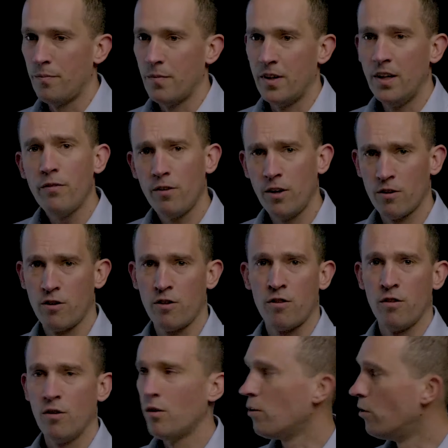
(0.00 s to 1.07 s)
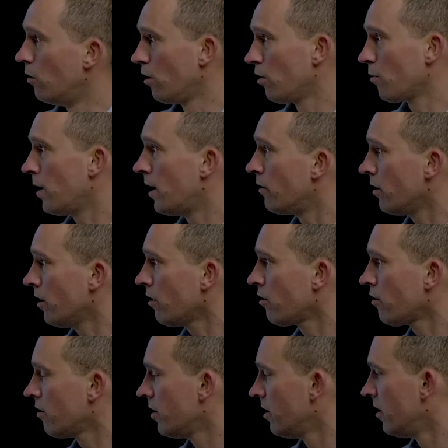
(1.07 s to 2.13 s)
Heat flux is all around
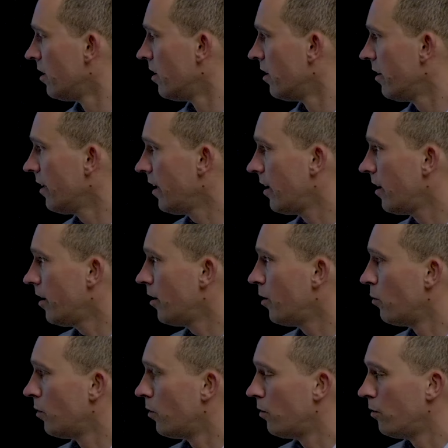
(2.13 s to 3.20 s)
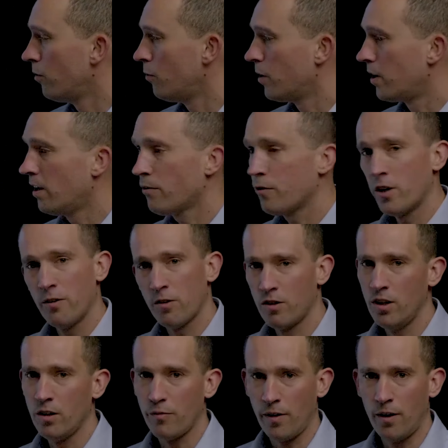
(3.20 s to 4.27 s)
us. Whenever there is
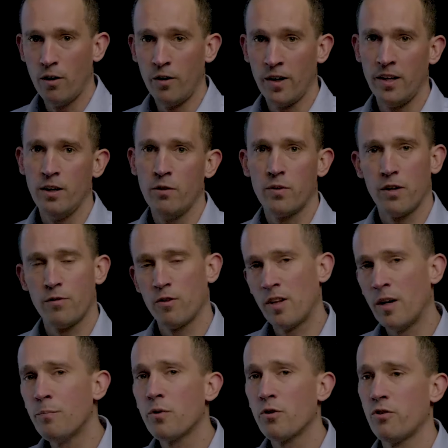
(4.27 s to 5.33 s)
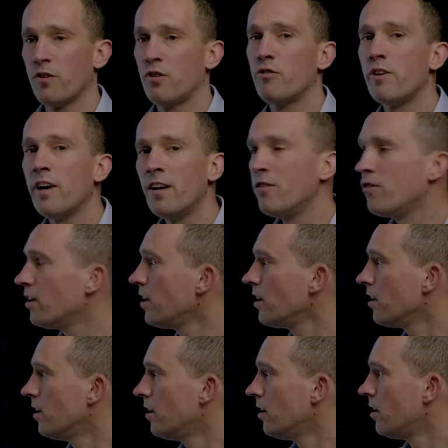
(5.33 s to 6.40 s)
heat flowing, whenever temperature is
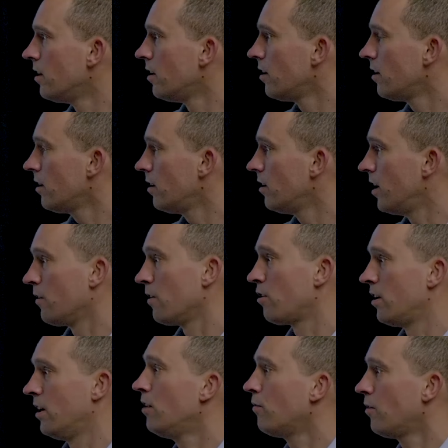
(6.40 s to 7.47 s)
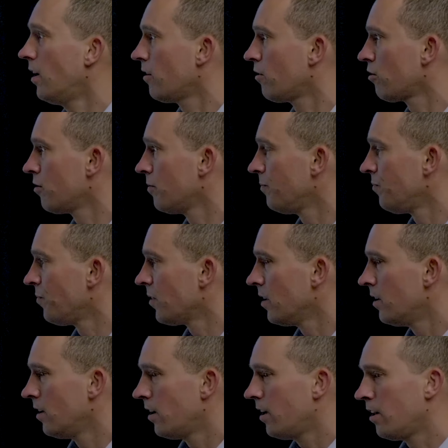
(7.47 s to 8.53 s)
changing, there is a heat flux.
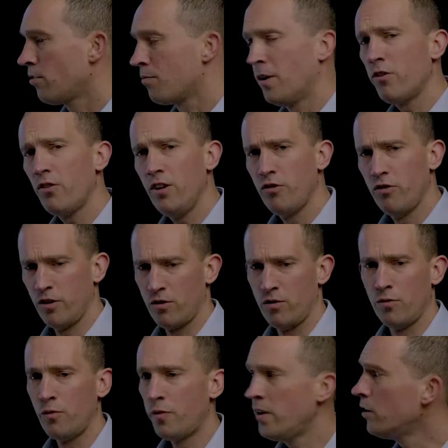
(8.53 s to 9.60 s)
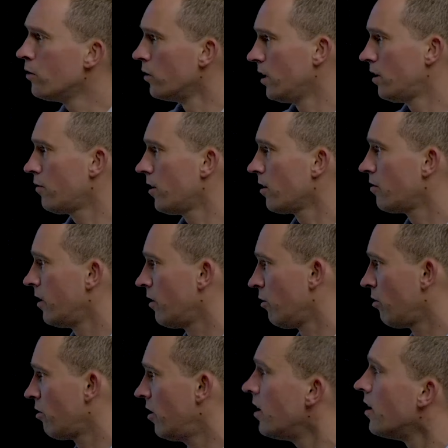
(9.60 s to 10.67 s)
It's much easier to feel heat flux than to
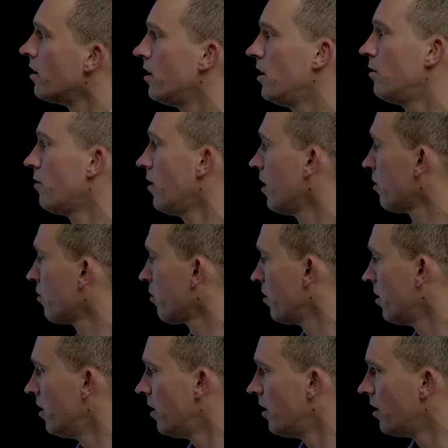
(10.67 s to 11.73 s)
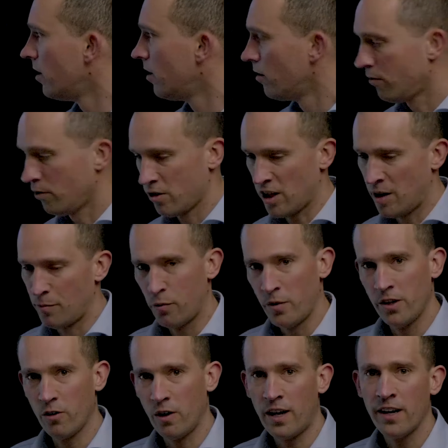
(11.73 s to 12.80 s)
see heat flux. For example,
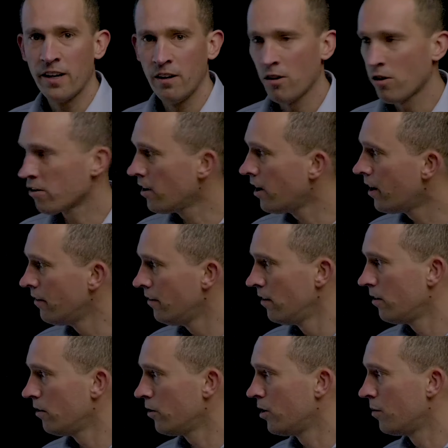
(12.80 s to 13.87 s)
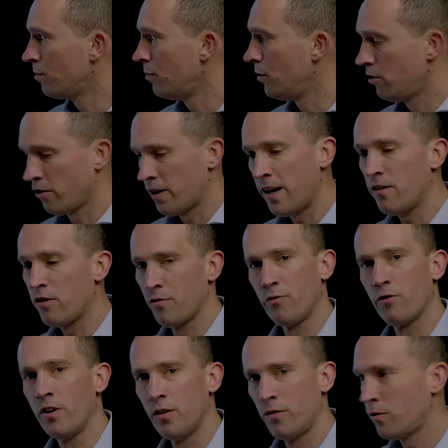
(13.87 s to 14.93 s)
when you lie in the sun, or you put your hands in
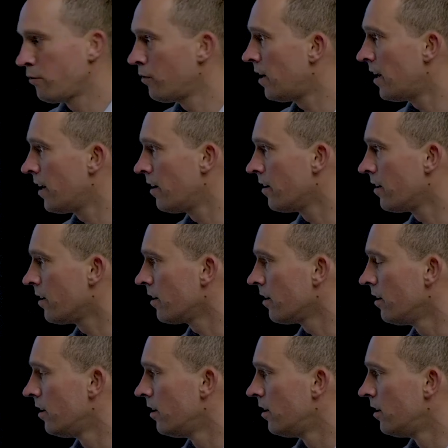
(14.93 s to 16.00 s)
front of a fire,